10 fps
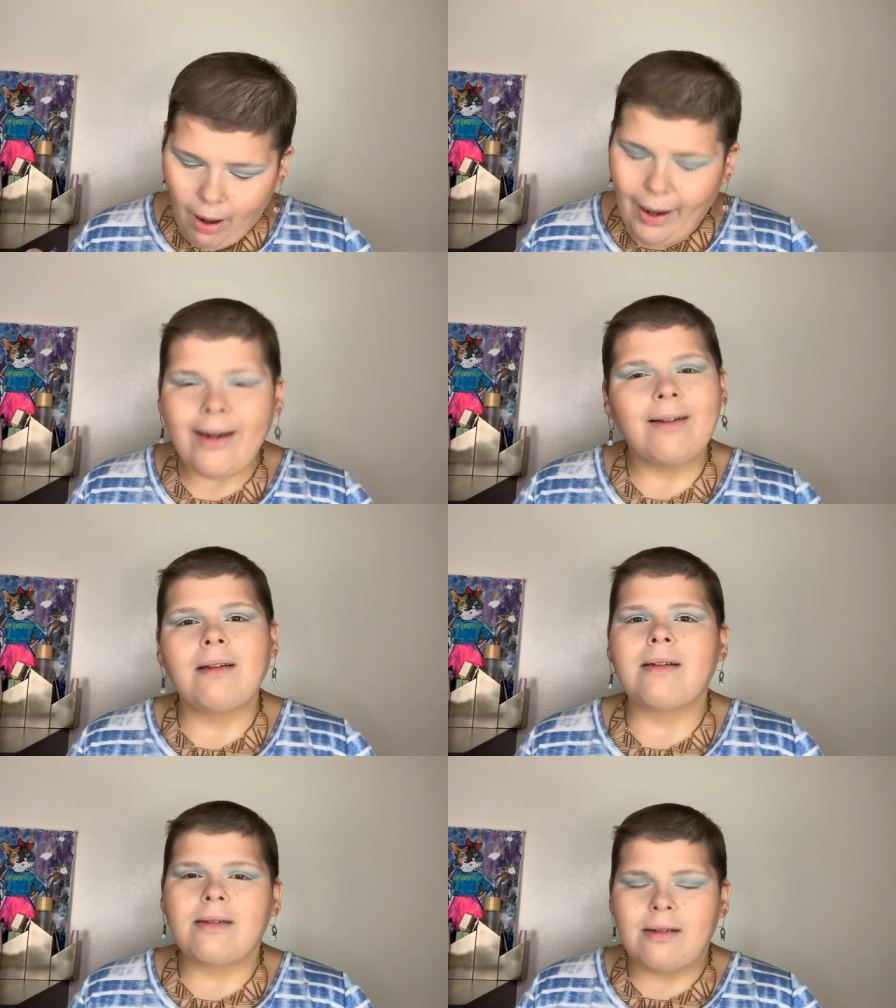I could
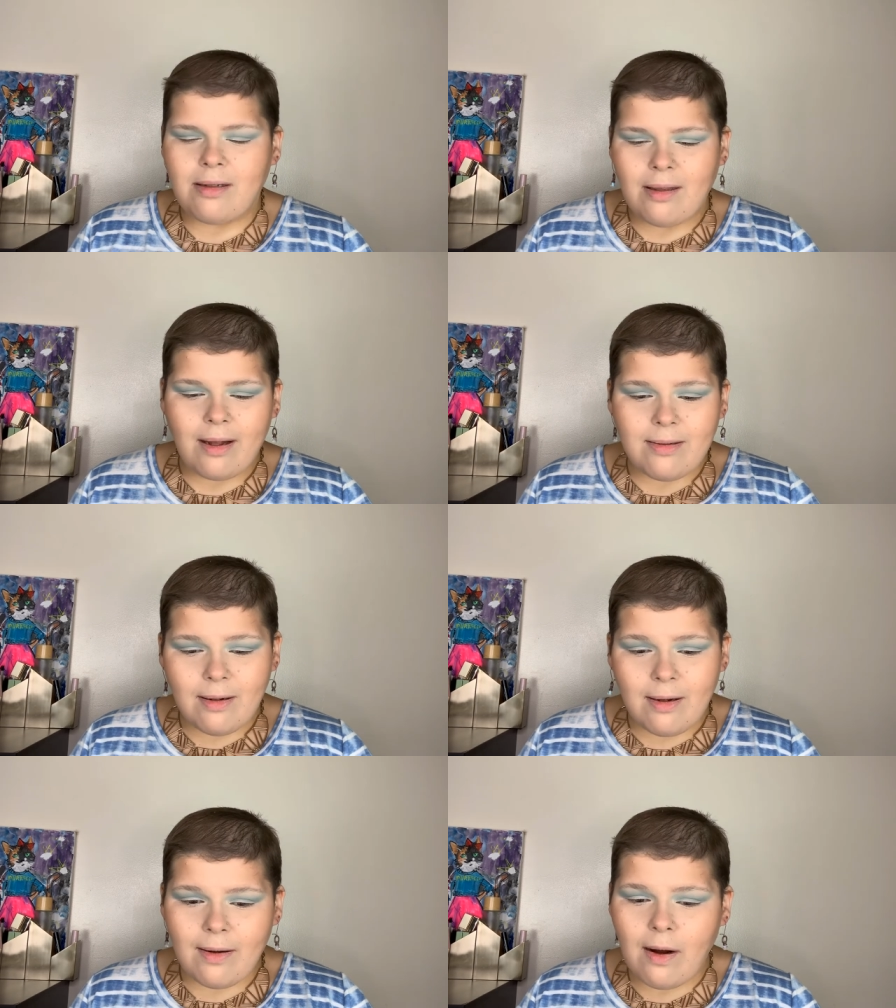listen to that
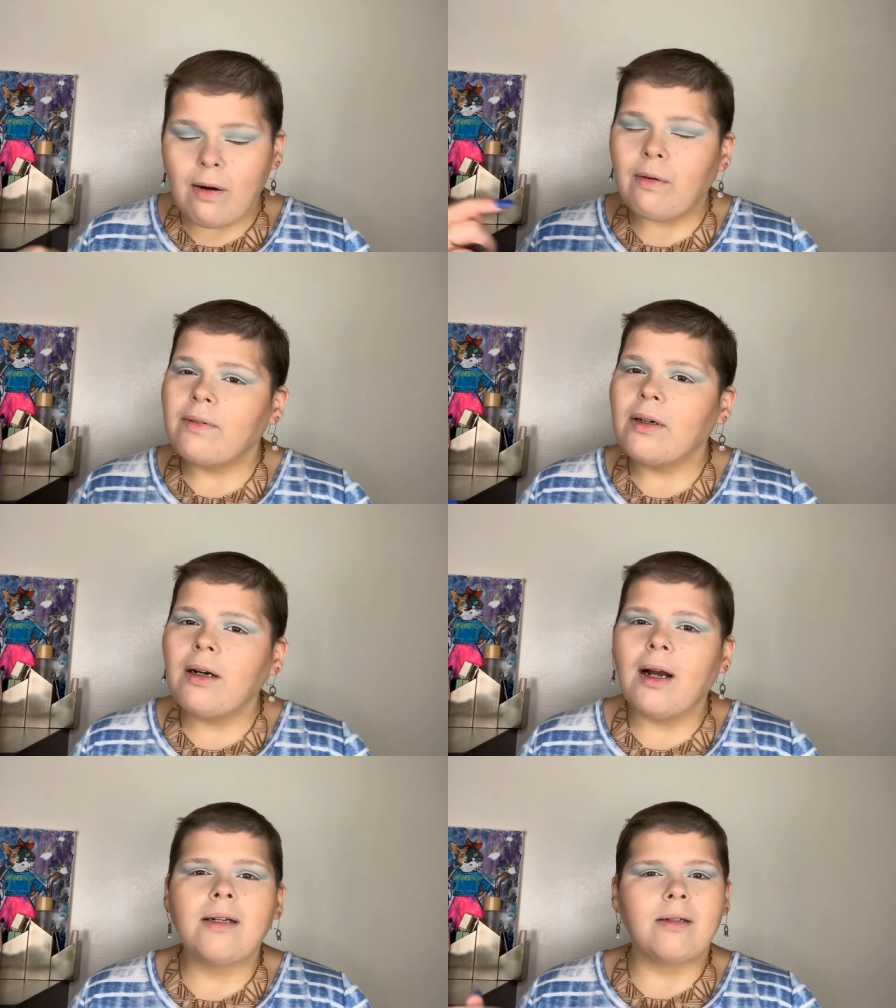song
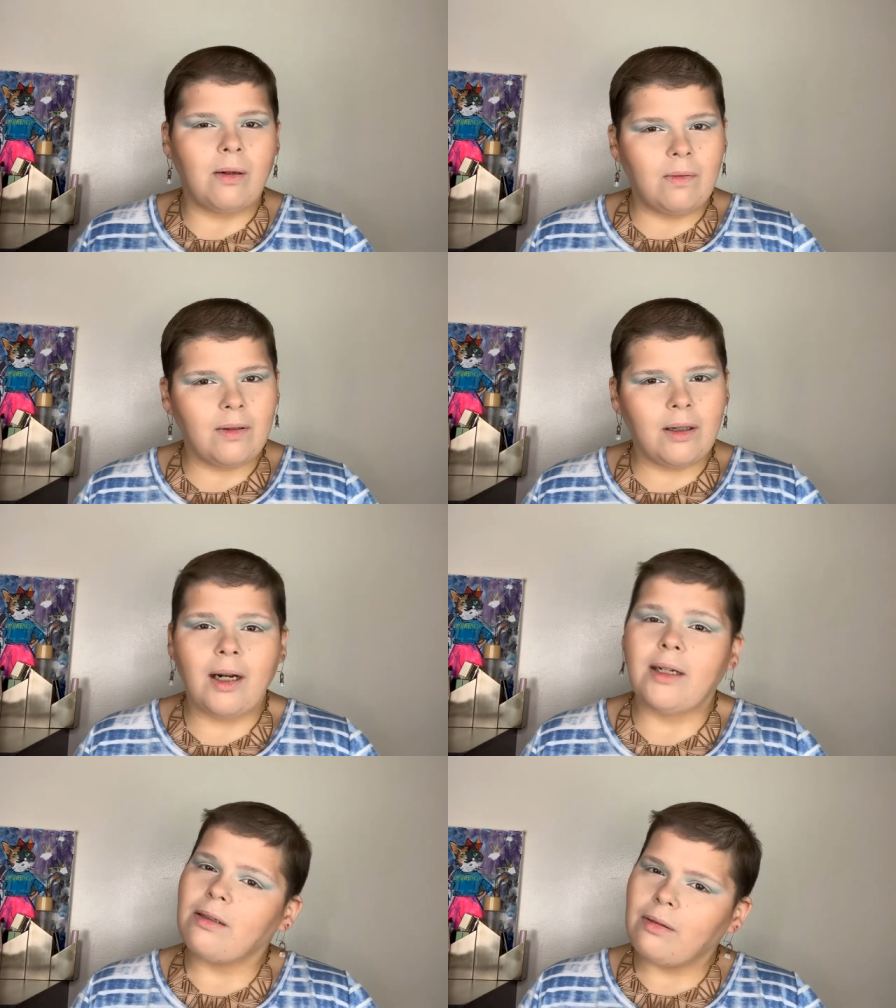over and over
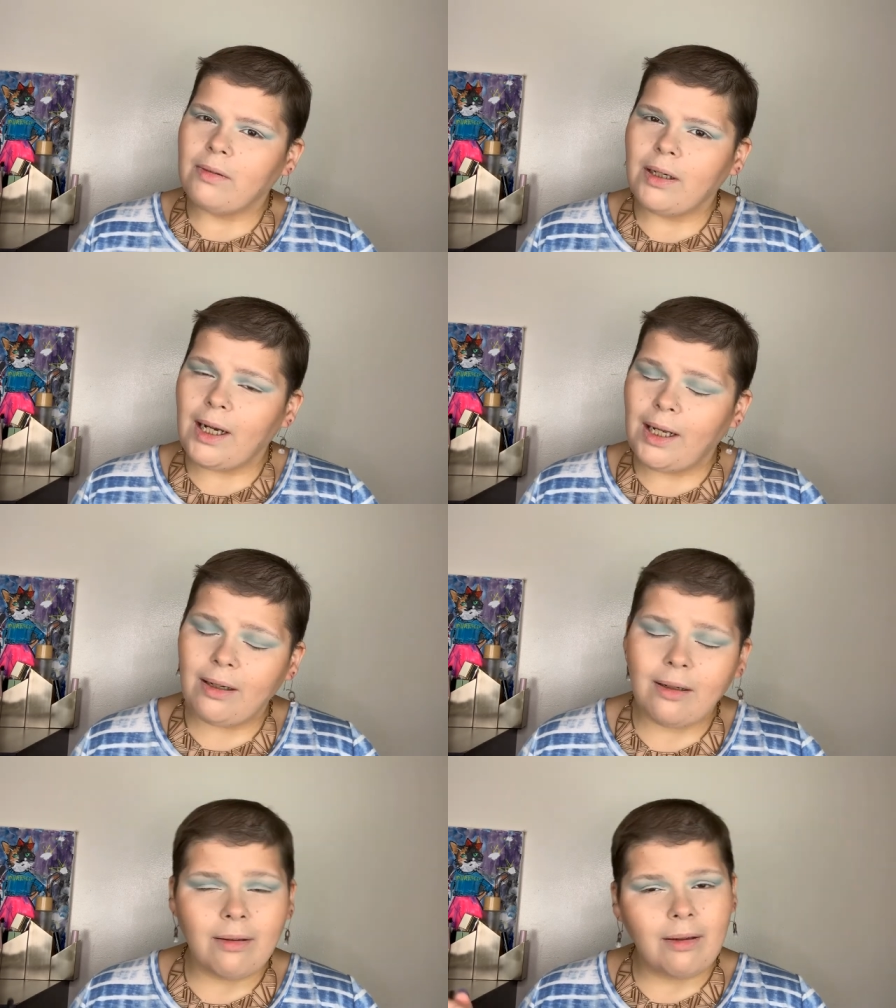and over again,
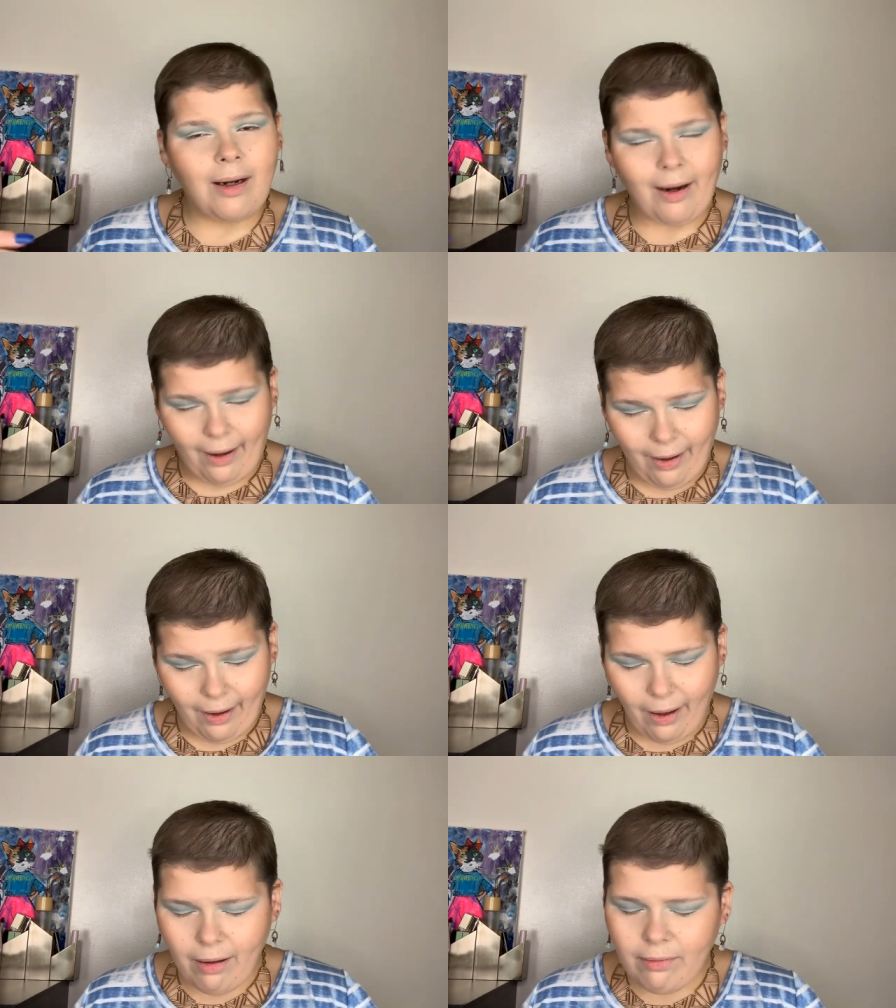and I
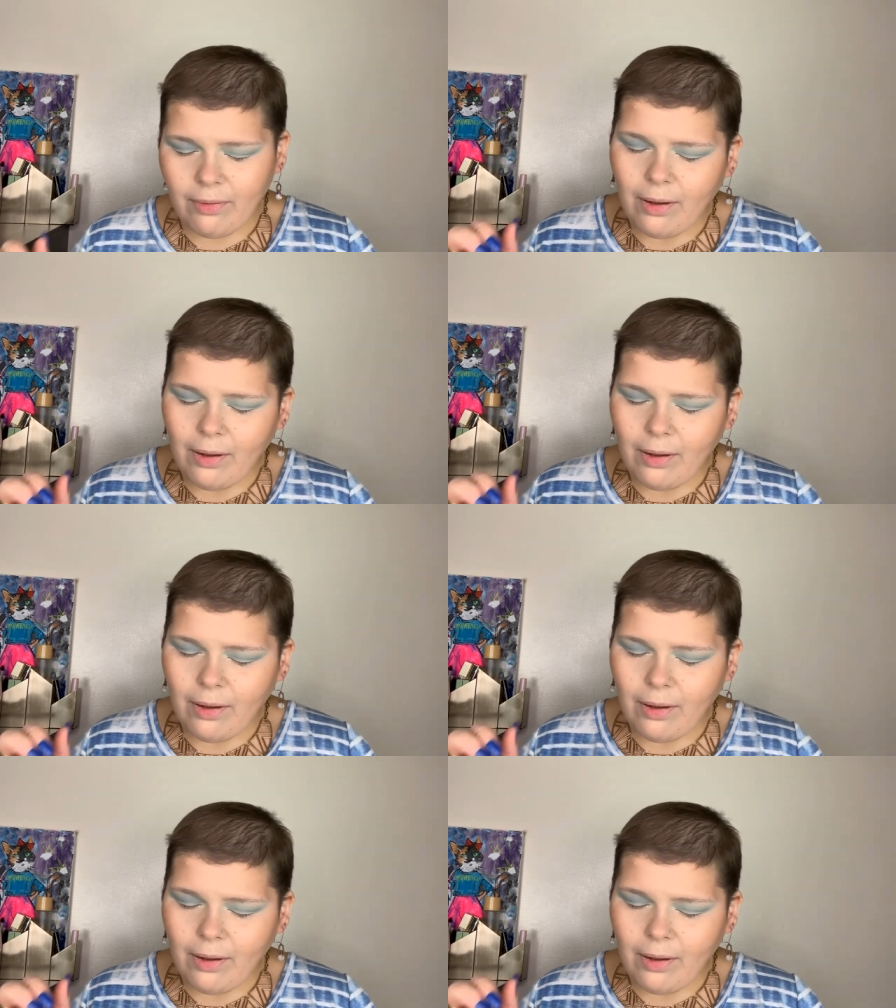have,